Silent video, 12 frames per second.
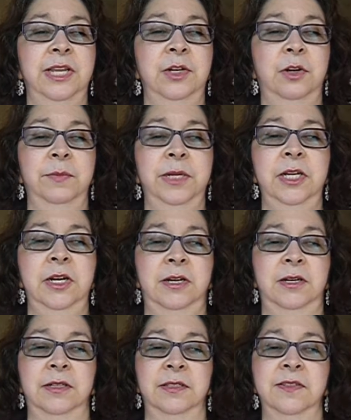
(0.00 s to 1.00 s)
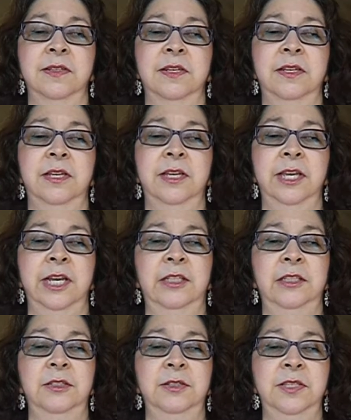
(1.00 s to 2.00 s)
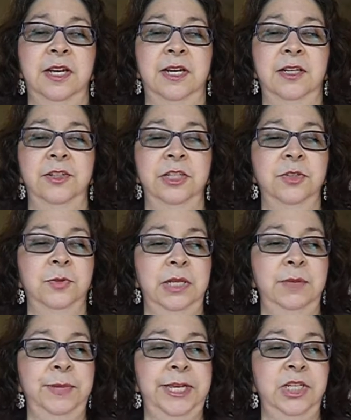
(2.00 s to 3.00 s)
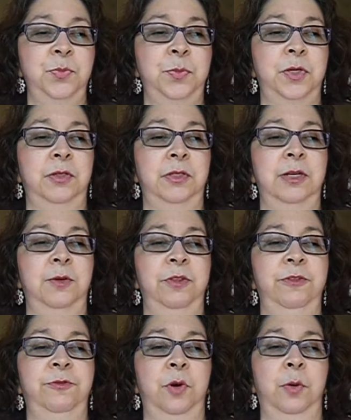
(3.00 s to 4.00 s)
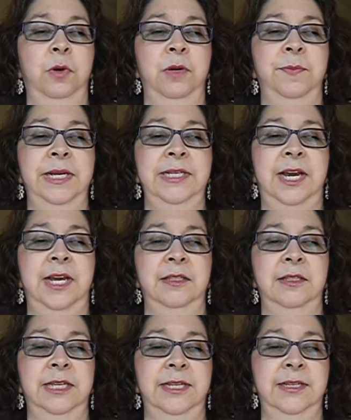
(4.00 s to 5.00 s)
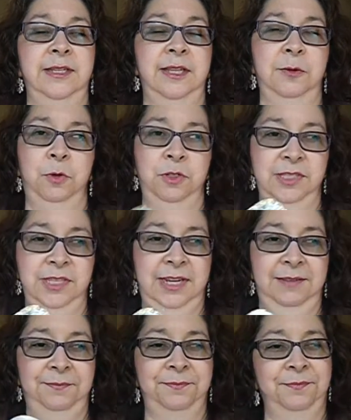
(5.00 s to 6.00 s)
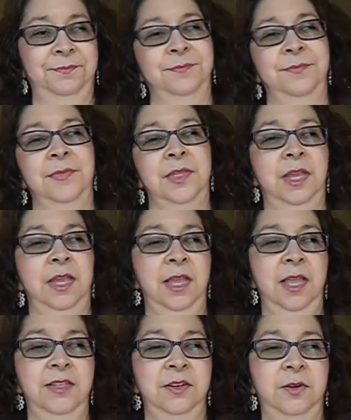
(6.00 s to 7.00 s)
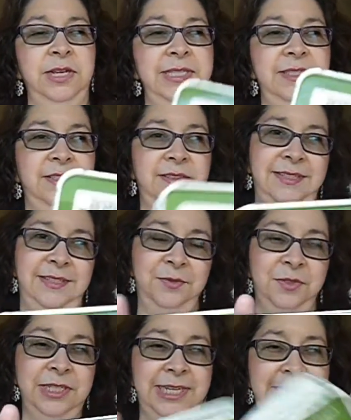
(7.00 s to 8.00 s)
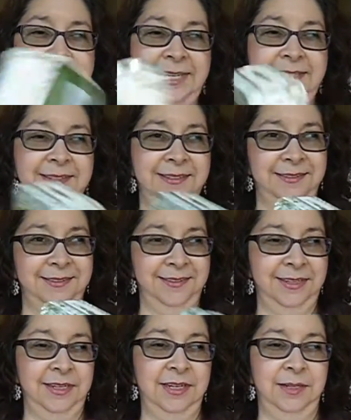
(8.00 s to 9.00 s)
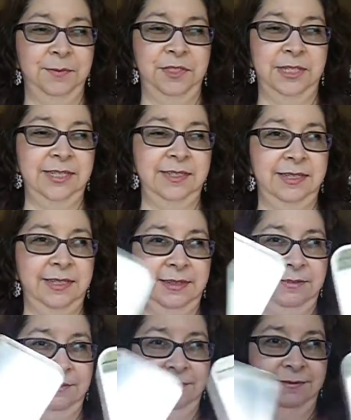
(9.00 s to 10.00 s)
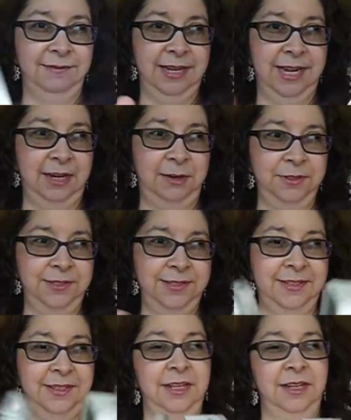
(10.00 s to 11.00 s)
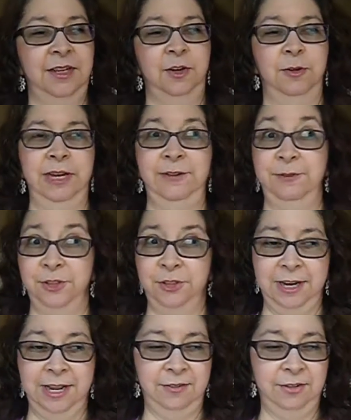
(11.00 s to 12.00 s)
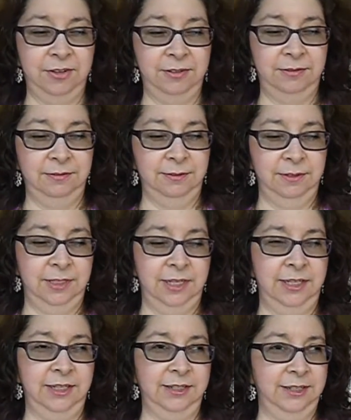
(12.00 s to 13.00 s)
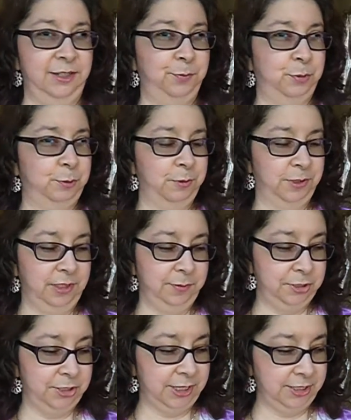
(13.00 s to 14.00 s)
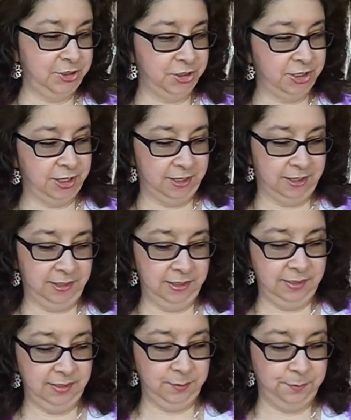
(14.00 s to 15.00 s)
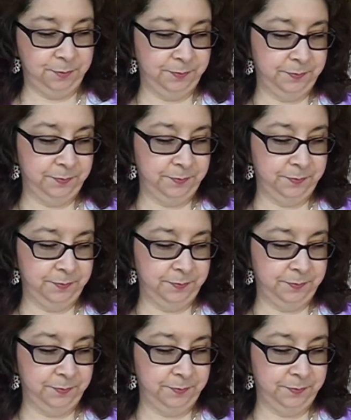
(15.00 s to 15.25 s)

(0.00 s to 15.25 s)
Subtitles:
Lenormand cards. Includes a 120-page booklet with foreword by Donna Lee de la Rosa. So it's really neat. It comes nicely housed, great for travel, and it really protects your cards.